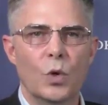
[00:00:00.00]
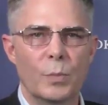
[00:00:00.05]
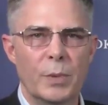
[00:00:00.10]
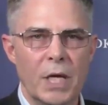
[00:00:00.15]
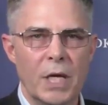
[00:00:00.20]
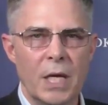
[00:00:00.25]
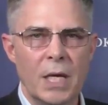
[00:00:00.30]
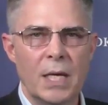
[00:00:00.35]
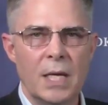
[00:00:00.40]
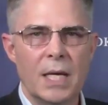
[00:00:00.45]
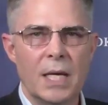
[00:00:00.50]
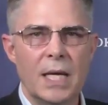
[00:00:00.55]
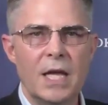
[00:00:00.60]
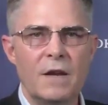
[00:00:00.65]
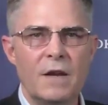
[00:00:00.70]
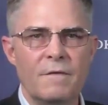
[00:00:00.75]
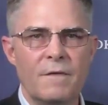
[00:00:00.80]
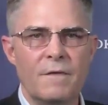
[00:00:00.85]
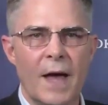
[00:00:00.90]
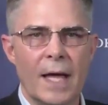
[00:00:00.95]
will be
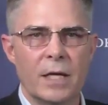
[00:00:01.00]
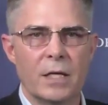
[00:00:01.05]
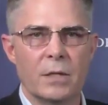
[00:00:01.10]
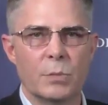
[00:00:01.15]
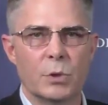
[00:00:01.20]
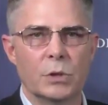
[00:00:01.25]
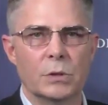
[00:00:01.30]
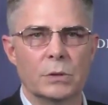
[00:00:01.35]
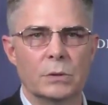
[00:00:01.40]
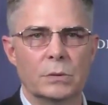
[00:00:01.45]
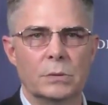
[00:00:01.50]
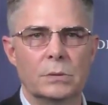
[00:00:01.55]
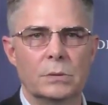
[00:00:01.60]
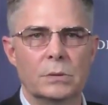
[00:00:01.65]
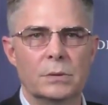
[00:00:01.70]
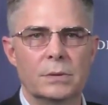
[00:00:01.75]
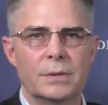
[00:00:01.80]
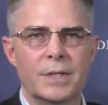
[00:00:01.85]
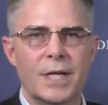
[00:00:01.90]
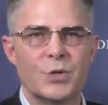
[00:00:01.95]
invaluable
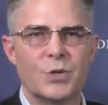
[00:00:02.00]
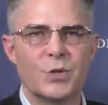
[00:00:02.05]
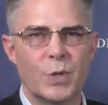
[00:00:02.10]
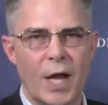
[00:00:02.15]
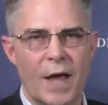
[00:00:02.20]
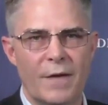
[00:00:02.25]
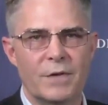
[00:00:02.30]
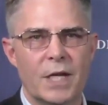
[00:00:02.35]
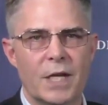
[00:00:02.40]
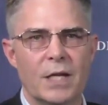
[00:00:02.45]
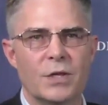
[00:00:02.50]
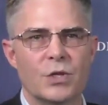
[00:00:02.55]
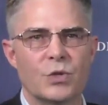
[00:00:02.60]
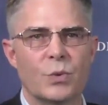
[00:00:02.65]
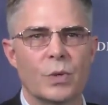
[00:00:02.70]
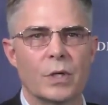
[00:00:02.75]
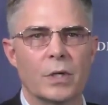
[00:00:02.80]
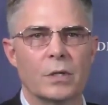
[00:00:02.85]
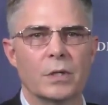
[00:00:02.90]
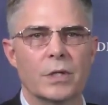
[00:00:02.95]
as we navigate
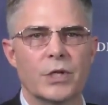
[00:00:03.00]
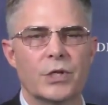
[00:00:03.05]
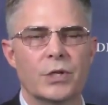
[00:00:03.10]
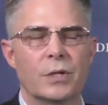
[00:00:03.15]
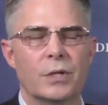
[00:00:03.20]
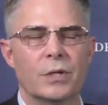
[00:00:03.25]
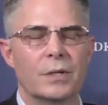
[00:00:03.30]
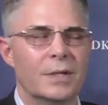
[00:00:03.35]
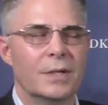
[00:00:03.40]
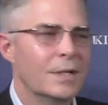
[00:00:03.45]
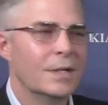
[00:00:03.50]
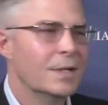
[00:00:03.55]
this critical issue.